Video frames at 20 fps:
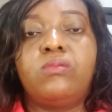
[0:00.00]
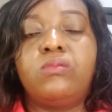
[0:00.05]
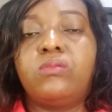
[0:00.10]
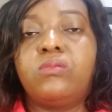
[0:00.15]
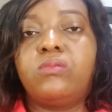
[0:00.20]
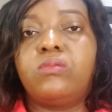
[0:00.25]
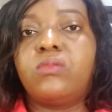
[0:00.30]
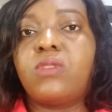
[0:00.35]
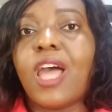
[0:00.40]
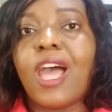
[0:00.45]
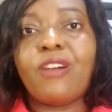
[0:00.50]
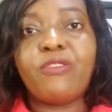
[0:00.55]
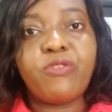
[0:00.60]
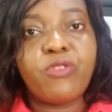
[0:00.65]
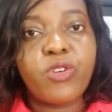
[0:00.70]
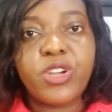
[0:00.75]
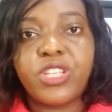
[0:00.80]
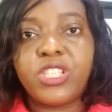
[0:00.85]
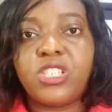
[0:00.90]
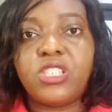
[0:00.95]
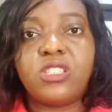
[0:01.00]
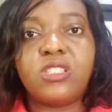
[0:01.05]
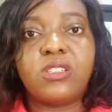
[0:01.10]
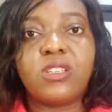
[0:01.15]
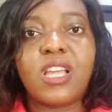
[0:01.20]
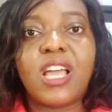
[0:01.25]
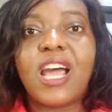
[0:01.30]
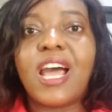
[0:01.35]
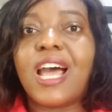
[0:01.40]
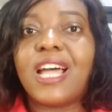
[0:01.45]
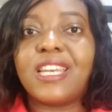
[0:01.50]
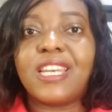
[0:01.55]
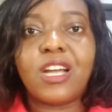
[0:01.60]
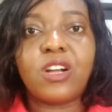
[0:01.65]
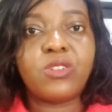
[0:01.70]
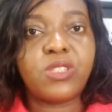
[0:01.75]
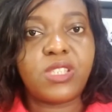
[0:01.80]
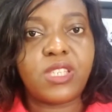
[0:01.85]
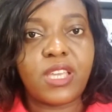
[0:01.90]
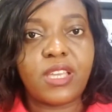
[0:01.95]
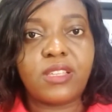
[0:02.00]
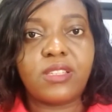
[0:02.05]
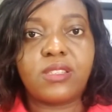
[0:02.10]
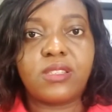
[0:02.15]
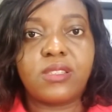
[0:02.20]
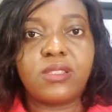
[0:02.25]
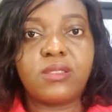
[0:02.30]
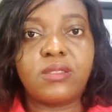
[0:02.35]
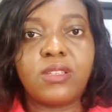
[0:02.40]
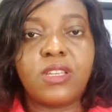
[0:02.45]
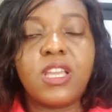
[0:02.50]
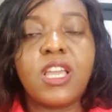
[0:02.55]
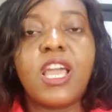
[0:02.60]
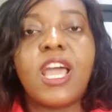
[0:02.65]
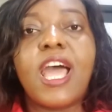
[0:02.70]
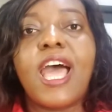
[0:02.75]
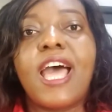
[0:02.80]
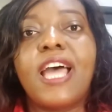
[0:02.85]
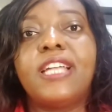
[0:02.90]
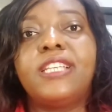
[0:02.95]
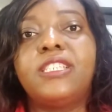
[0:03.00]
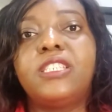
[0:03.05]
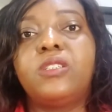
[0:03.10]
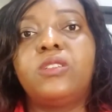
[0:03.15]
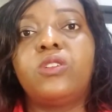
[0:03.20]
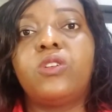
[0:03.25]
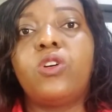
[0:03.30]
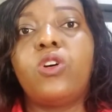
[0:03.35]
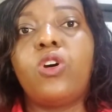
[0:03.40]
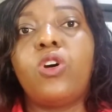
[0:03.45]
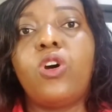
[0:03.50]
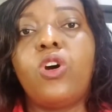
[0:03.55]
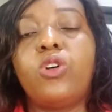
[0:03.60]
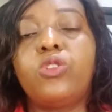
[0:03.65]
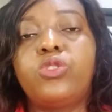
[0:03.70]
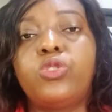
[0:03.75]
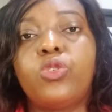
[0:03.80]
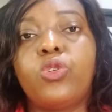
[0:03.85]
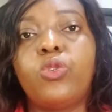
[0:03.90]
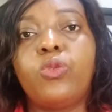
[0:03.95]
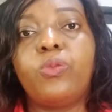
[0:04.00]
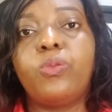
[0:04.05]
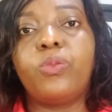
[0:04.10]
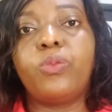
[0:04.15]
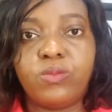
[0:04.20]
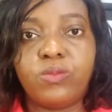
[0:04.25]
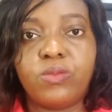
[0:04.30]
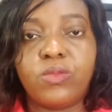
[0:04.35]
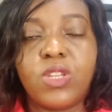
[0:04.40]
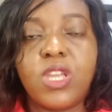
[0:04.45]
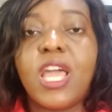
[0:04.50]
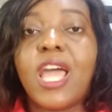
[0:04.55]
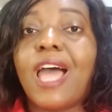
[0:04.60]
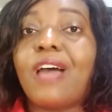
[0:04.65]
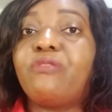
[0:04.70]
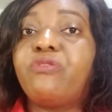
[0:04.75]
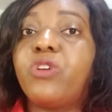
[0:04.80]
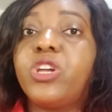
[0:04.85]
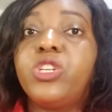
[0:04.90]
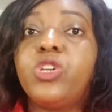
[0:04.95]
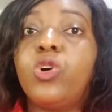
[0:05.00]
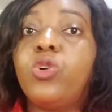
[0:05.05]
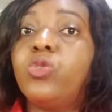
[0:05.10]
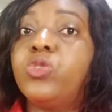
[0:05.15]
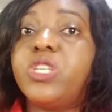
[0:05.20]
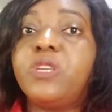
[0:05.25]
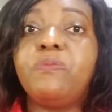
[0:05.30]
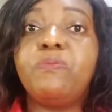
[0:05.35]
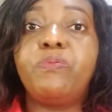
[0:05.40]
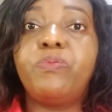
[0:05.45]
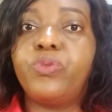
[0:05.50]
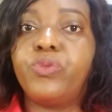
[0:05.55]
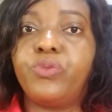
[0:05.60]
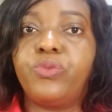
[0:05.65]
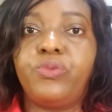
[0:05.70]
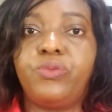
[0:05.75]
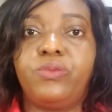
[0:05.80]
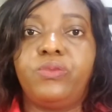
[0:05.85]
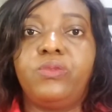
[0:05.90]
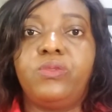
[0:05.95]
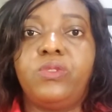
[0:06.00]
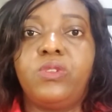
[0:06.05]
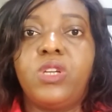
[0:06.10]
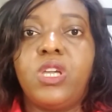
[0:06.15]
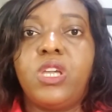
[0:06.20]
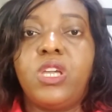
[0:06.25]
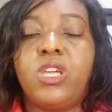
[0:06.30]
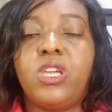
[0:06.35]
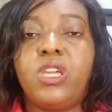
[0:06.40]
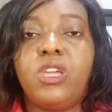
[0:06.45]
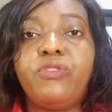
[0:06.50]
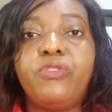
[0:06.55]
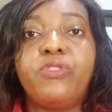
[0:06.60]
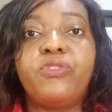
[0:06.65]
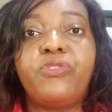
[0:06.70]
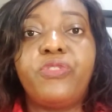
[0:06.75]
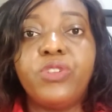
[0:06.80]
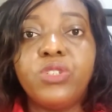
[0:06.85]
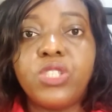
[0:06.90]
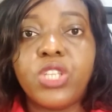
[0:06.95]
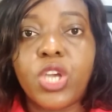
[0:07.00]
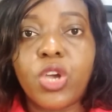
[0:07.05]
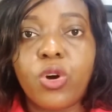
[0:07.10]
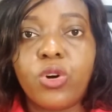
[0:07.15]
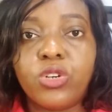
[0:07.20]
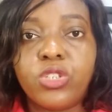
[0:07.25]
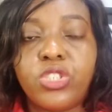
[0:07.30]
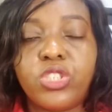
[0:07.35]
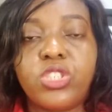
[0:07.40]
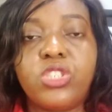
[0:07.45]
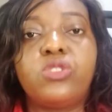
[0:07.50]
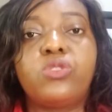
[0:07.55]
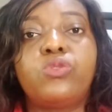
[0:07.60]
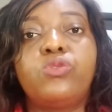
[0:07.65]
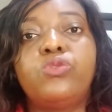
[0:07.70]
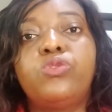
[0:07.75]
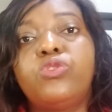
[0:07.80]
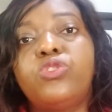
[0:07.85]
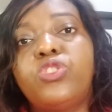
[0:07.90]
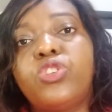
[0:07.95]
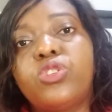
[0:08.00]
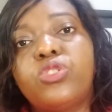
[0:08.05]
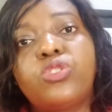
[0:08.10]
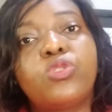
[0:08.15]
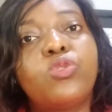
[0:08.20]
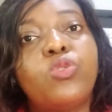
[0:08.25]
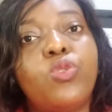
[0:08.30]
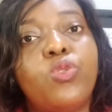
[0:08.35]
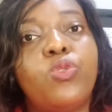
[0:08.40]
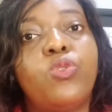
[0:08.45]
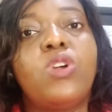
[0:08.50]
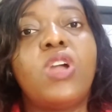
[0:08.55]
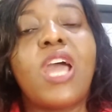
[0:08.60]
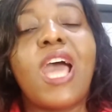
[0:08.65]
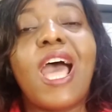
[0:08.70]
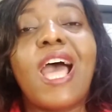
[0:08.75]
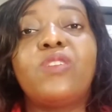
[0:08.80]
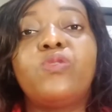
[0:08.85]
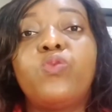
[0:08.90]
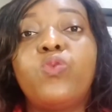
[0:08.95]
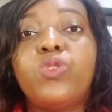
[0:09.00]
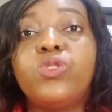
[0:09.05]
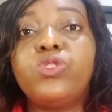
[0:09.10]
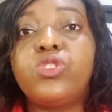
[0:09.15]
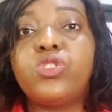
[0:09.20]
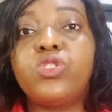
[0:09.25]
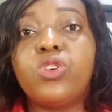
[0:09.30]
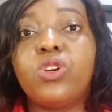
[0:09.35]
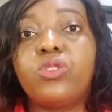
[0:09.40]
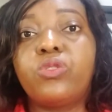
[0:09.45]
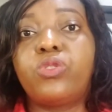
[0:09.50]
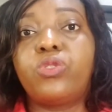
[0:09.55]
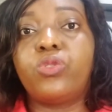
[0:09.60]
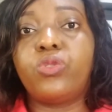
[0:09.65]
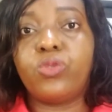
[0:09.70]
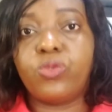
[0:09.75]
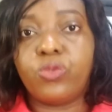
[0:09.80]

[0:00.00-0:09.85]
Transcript: avoid anal sex and also avoid holding poo. If you feel the urge, it's good to just go. And once you're through,